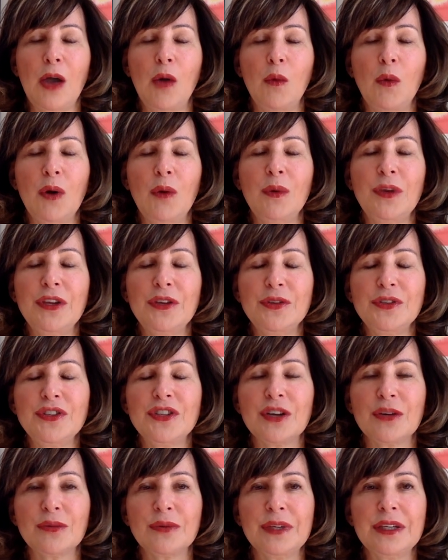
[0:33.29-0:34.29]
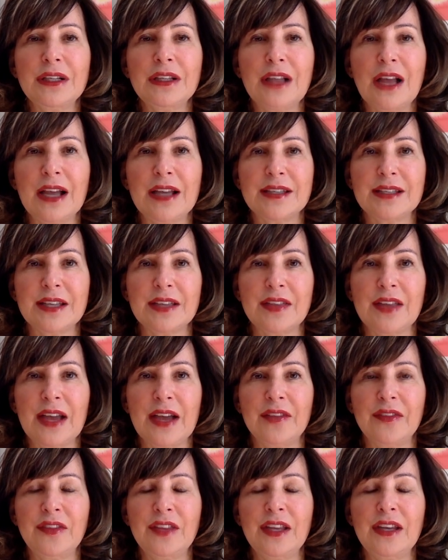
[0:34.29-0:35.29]
Well, when you start realizing
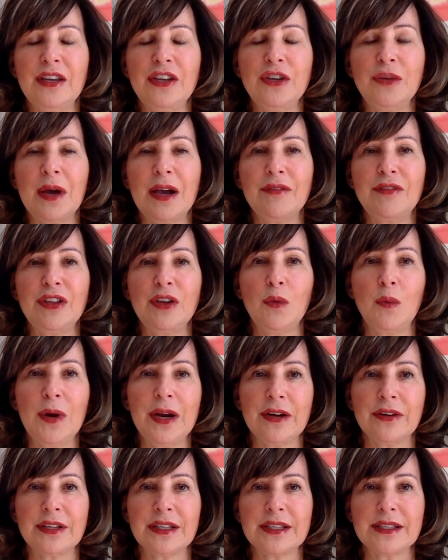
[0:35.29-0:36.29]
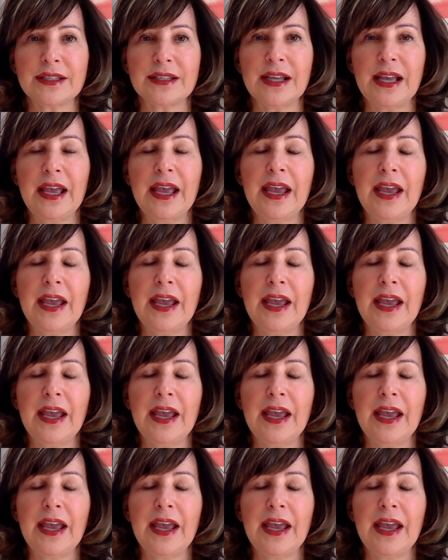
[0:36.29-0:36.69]
that, then you have the awareness.